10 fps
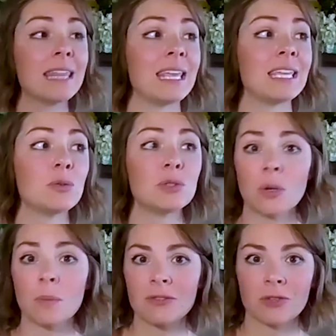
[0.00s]
Thank you so
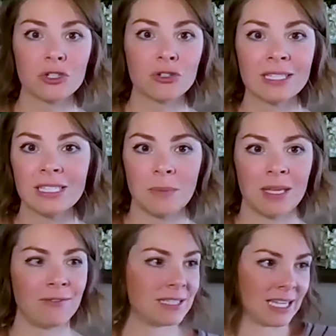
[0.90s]
much for trusting me.
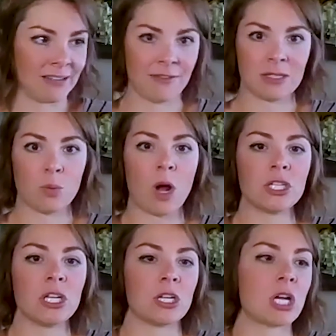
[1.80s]
If it's
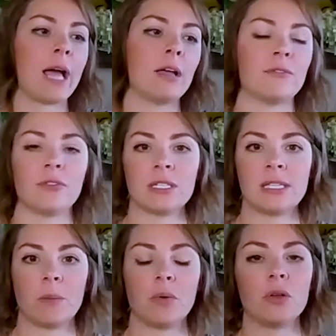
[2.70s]
watching a child, for
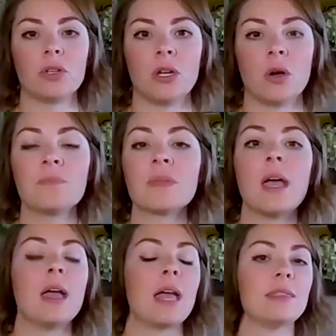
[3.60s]
example,
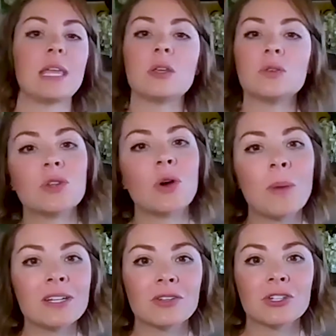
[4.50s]
thank you so
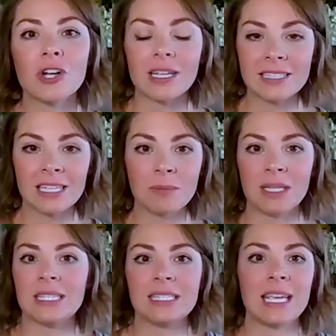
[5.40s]
much for trusting me
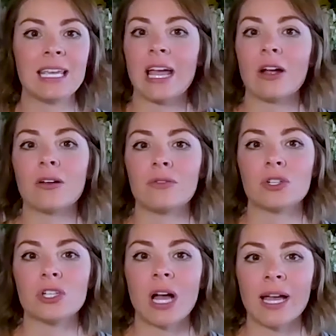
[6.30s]
to take care of your
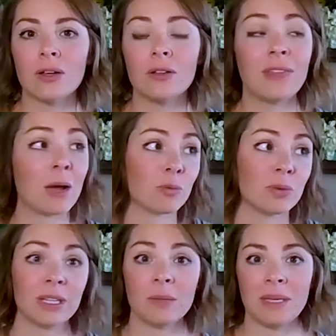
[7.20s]
child. That
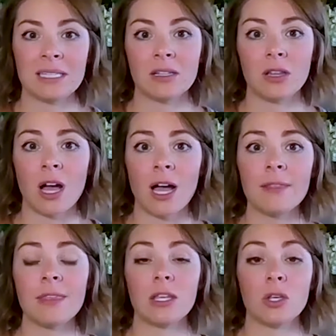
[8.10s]
really means a lot
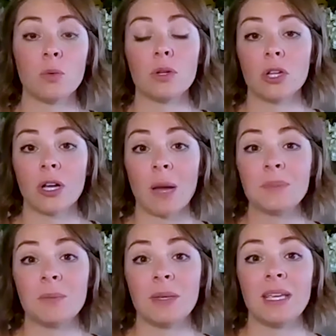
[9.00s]
that you would look up
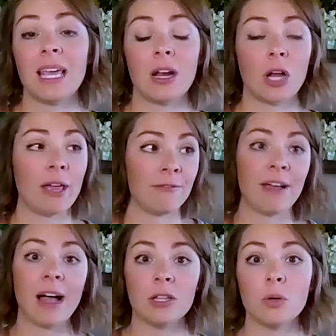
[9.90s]
to me and
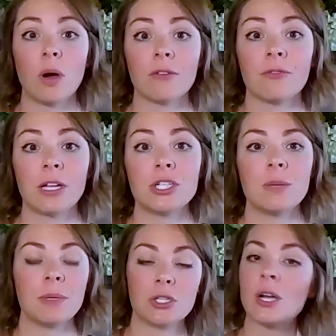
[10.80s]
value our
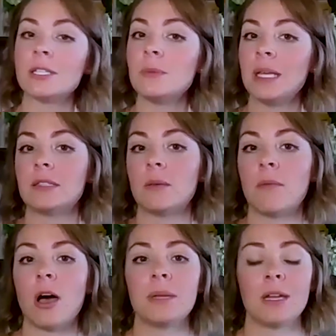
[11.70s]
friendship and trust me as a
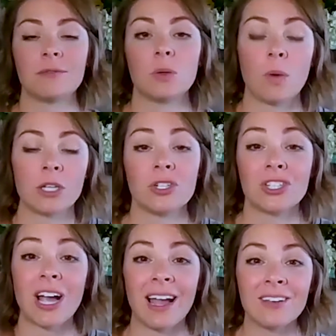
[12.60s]
mom enough to watch your
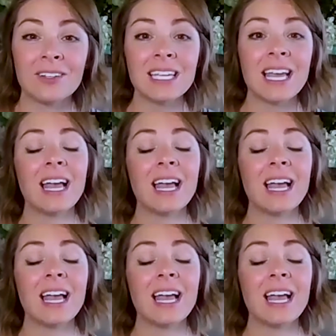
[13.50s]
child.